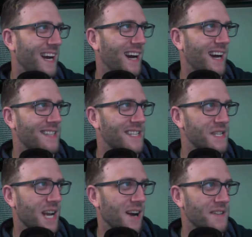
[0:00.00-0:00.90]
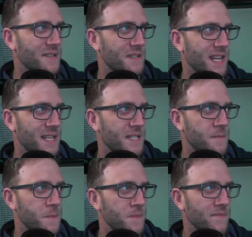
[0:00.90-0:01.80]
Uh, DJ also says,
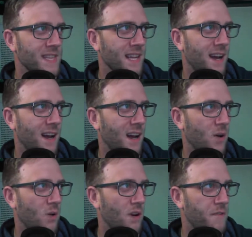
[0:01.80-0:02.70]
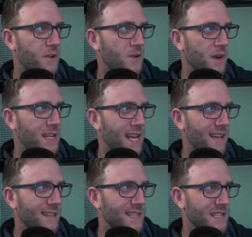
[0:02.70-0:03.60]
uh, or if you
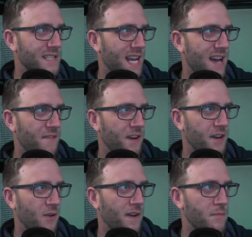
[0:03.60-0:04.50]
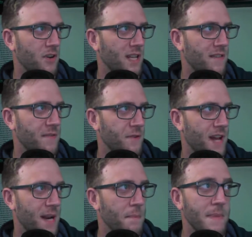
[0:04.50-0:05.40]
yell at the staff on November 11th for not